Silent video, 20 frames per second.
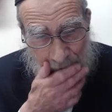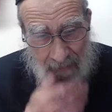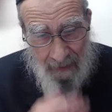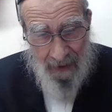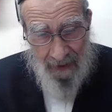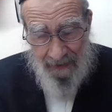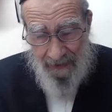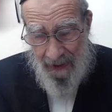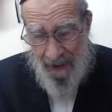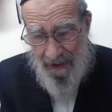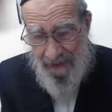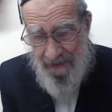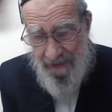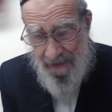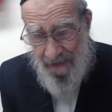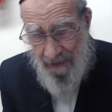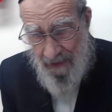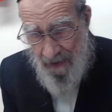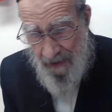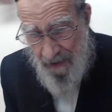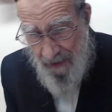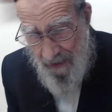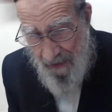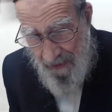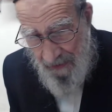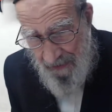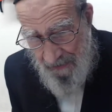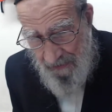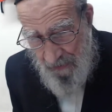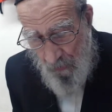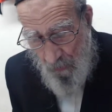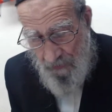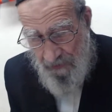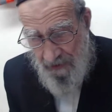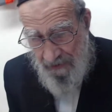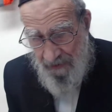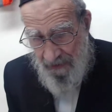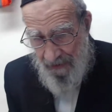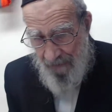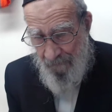And yet, it looks
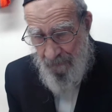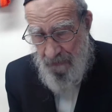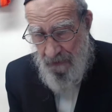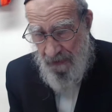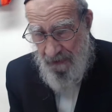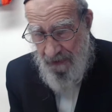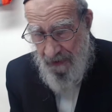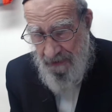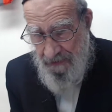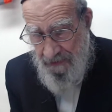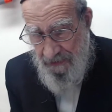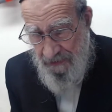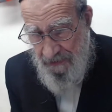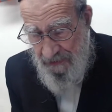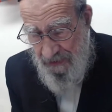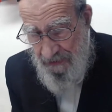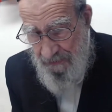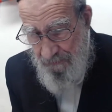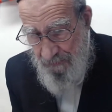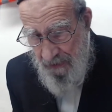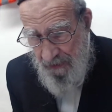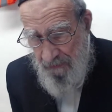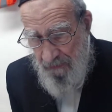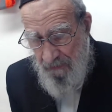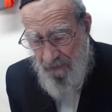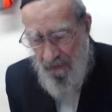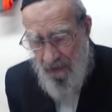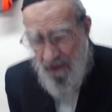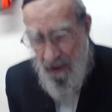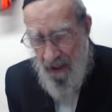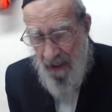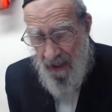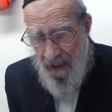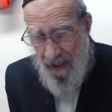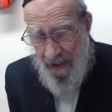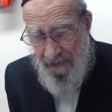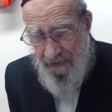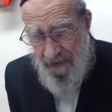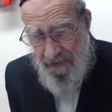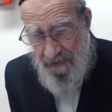at the Nefesh and it sees beetle
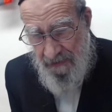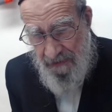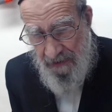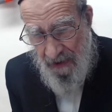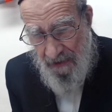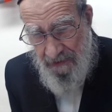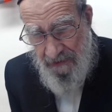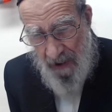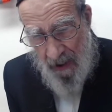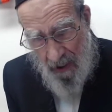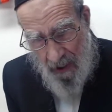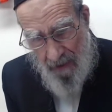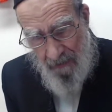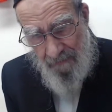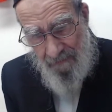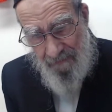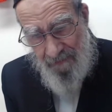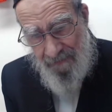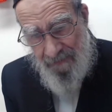and it says, ah,